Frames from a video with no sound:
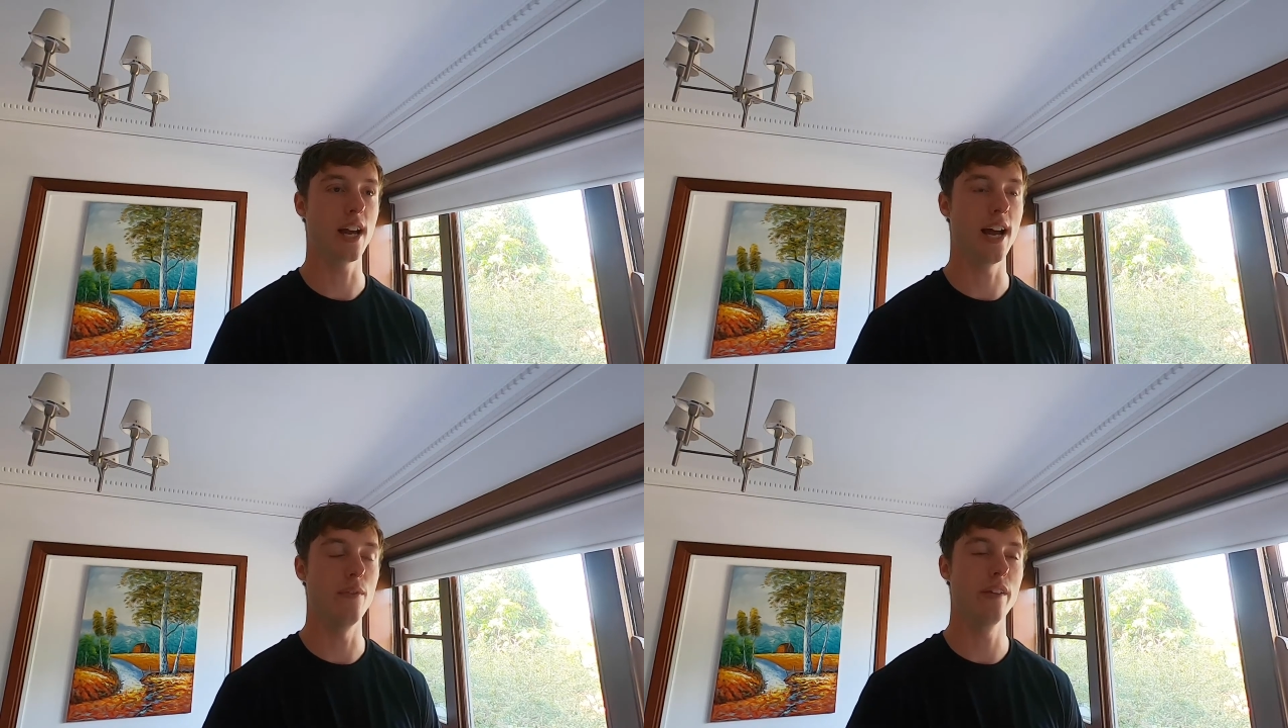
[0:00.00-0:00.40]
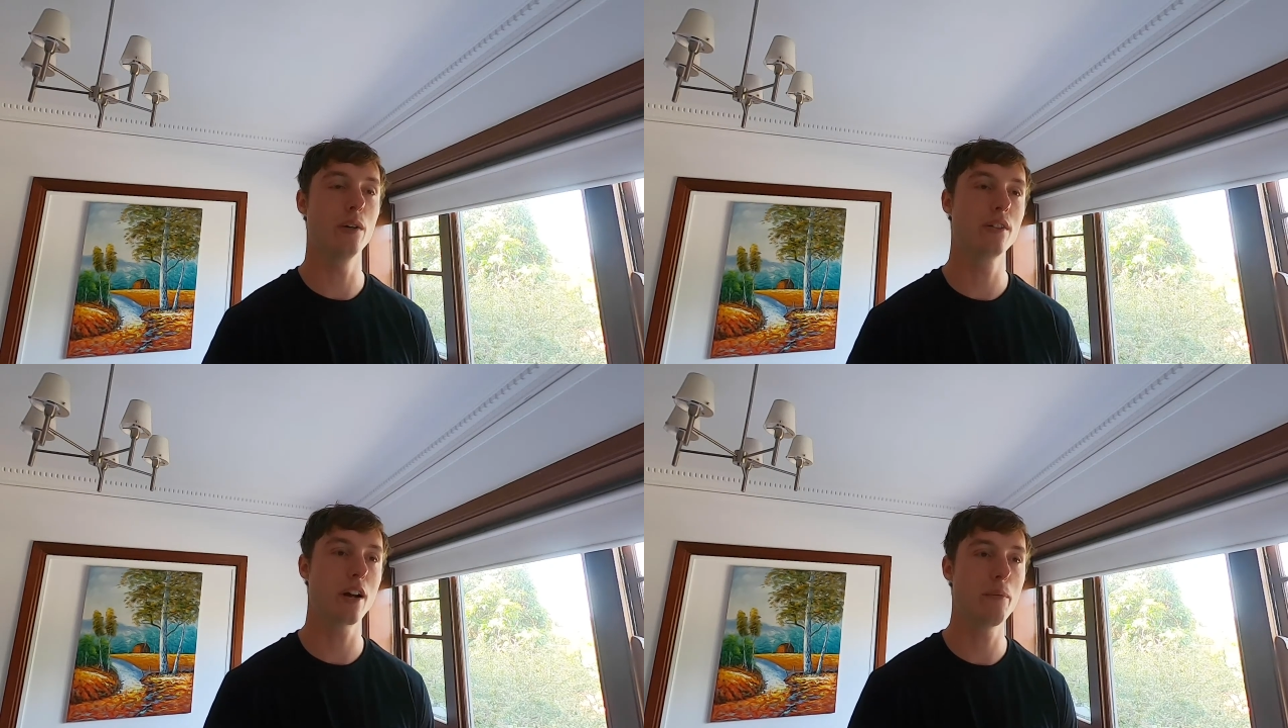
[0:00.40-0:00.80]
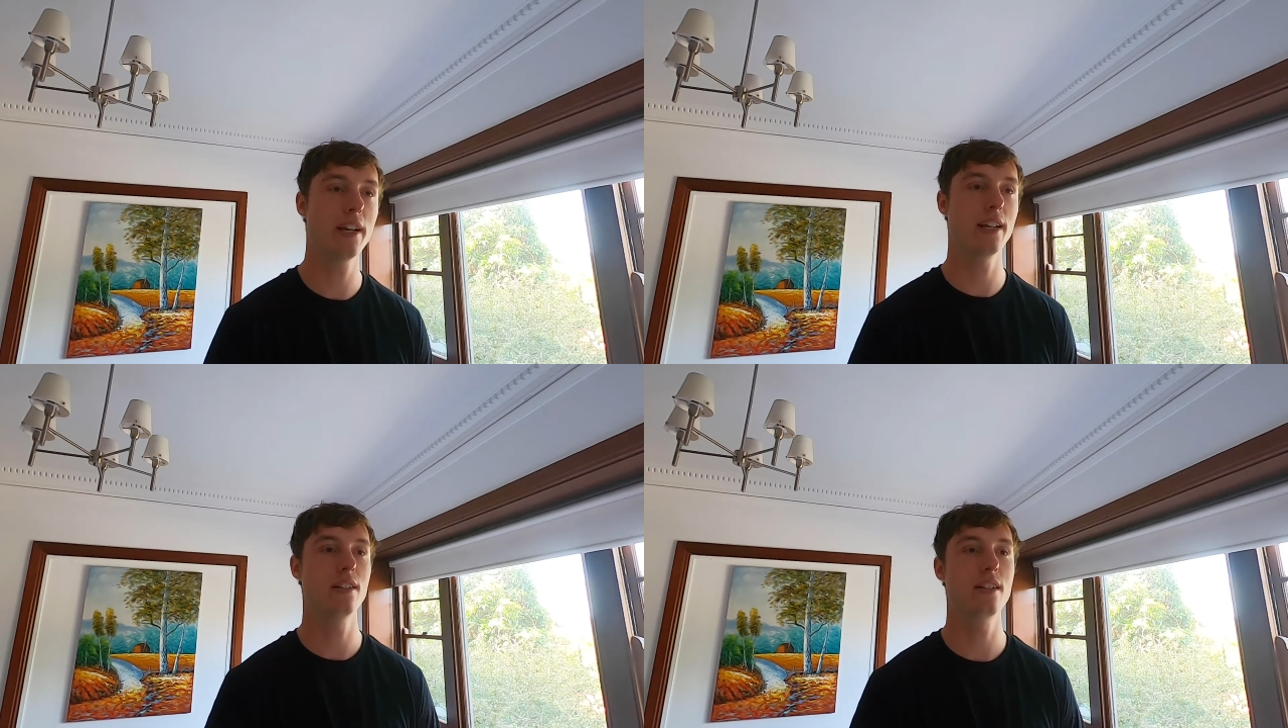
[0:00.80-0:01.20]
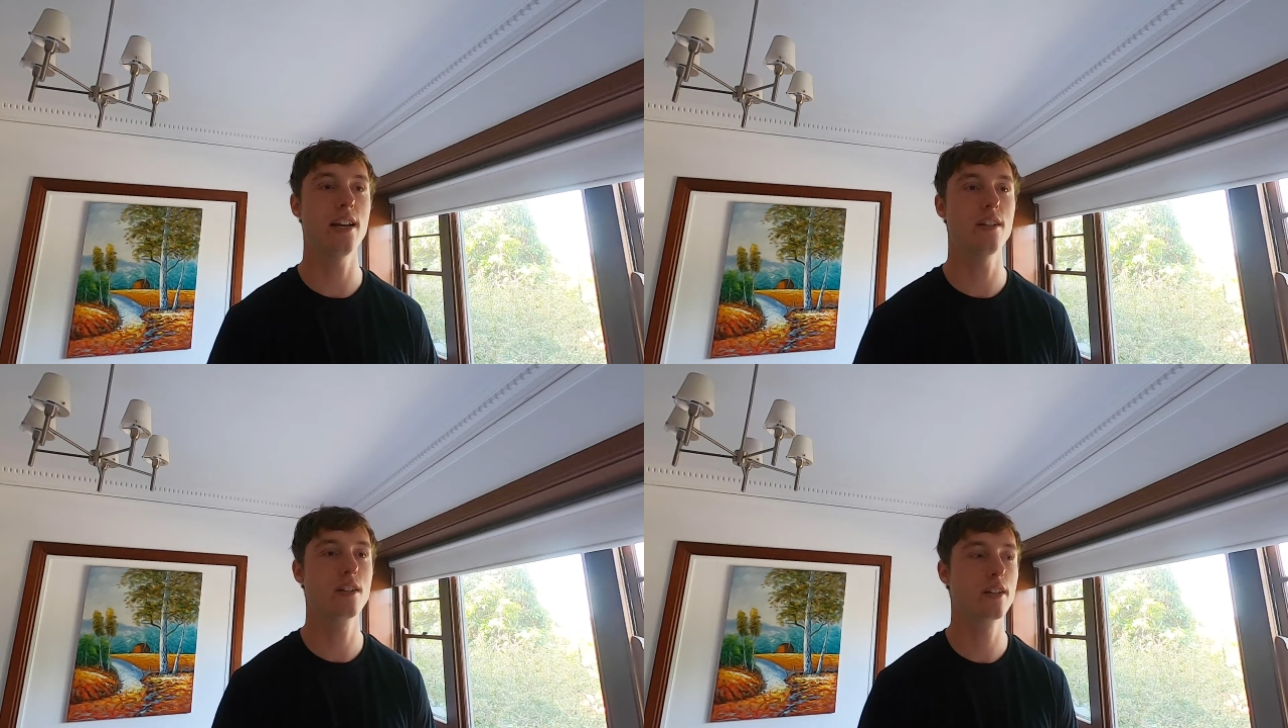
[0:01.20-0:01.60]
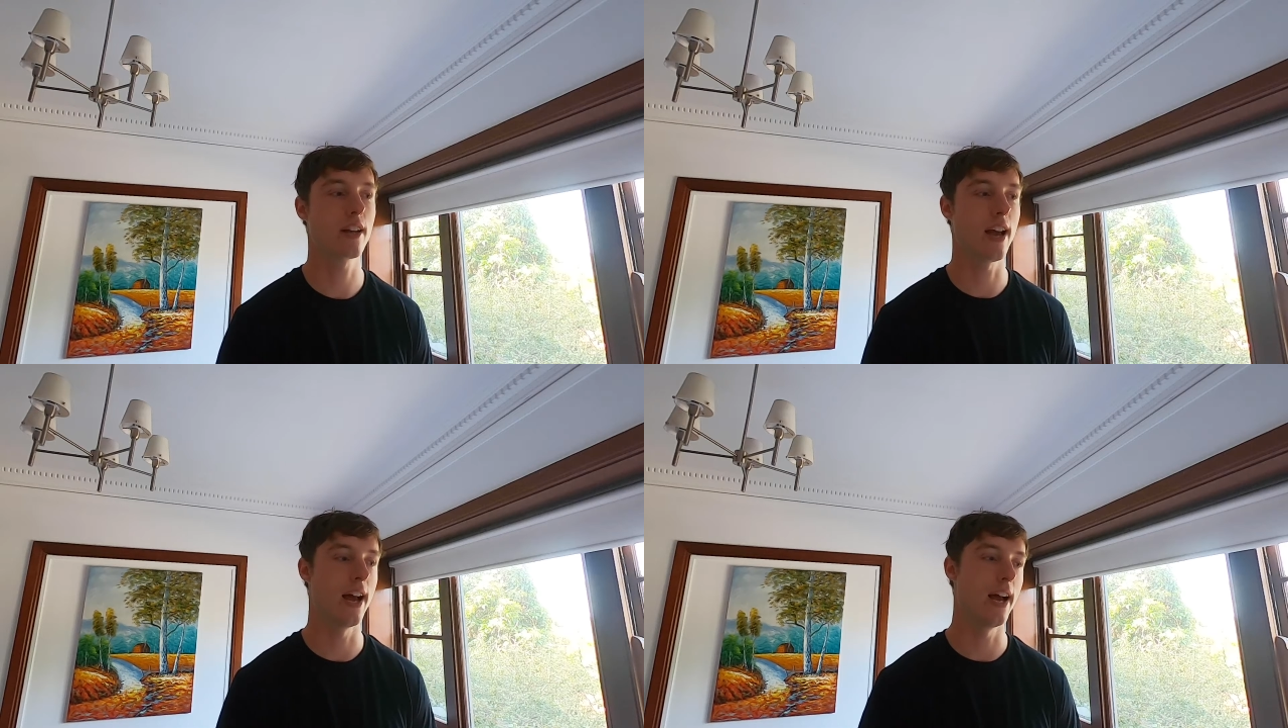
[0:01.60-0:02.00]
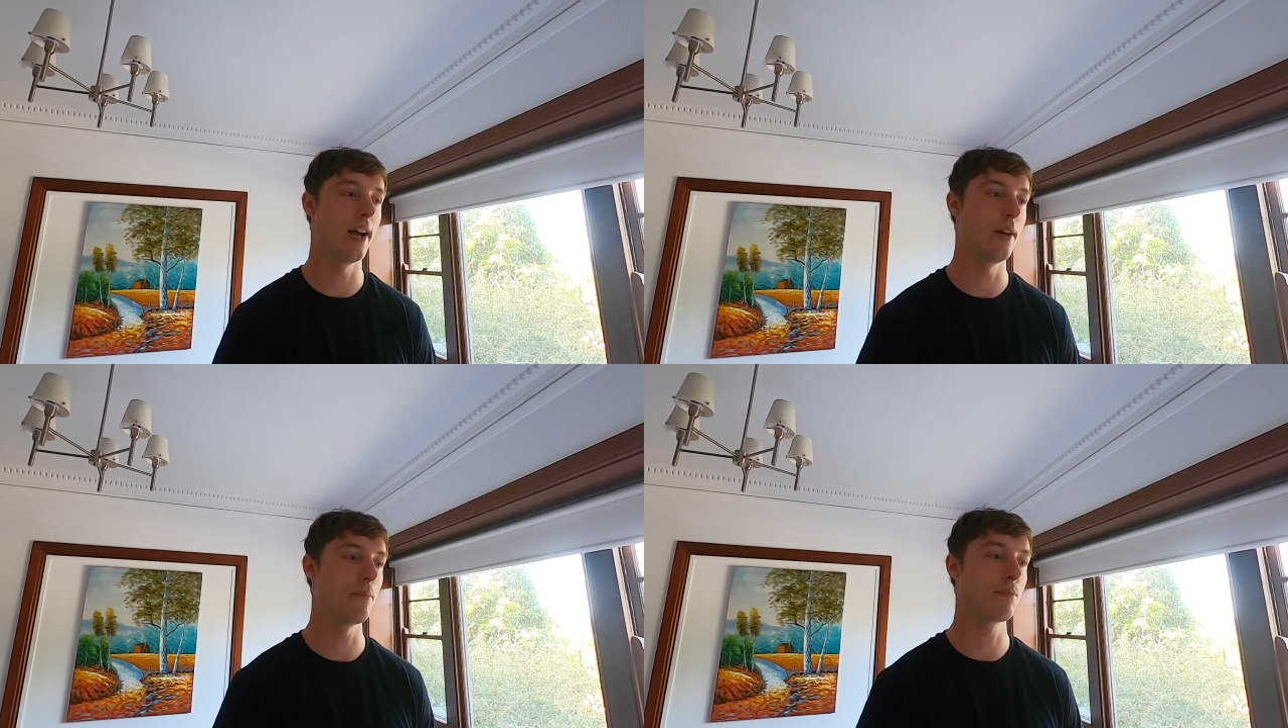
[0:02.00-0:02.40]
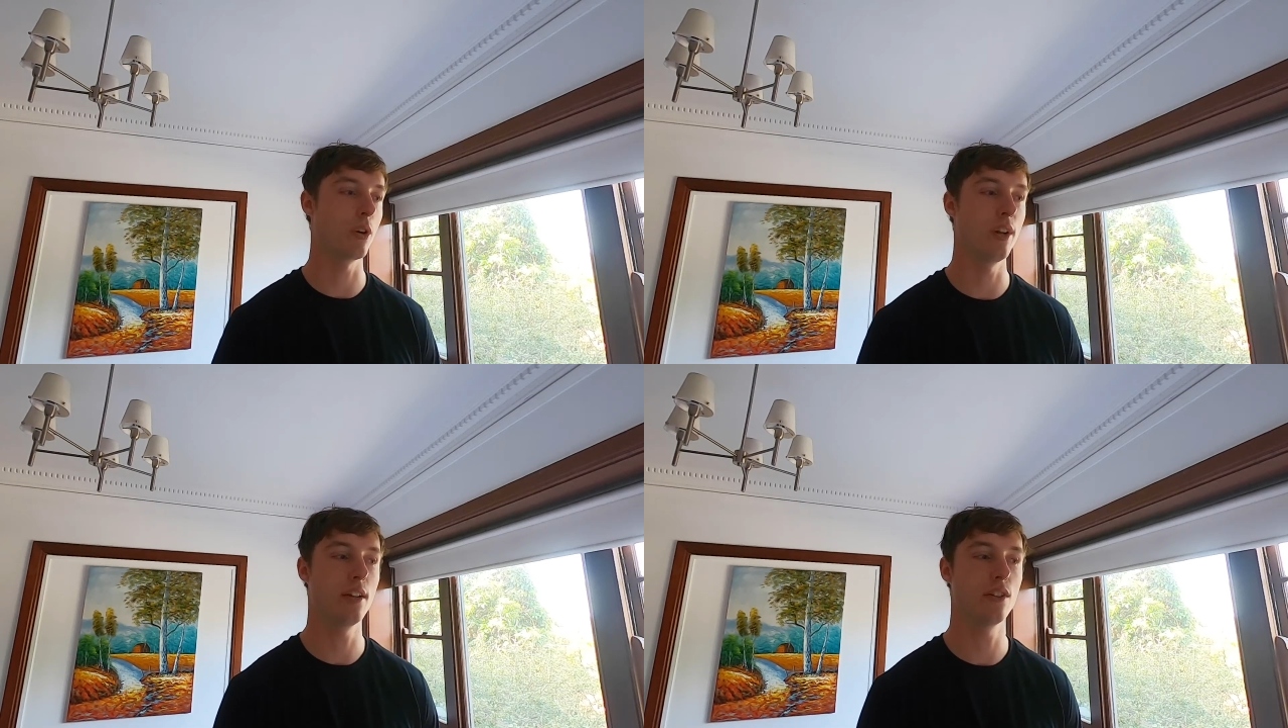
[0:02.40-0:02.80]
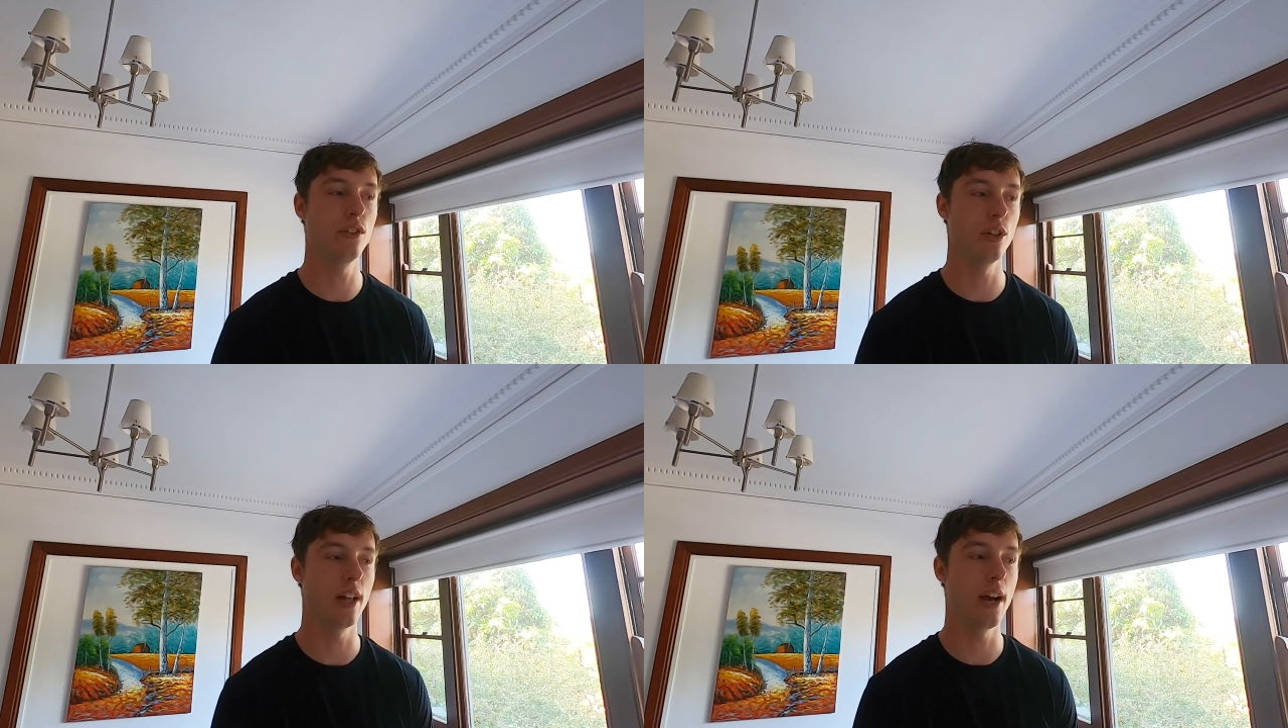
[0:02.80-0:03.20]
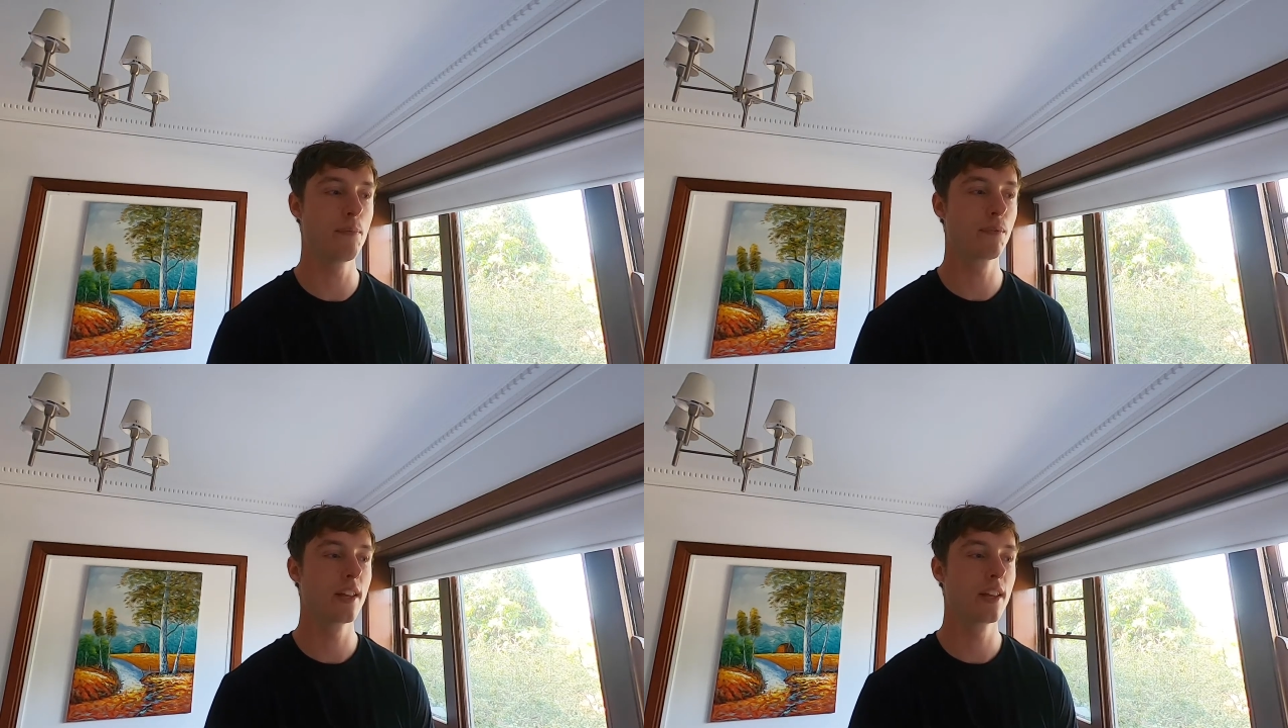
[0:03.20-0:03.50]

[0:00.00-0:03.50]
and it'll start making sense on how to do that.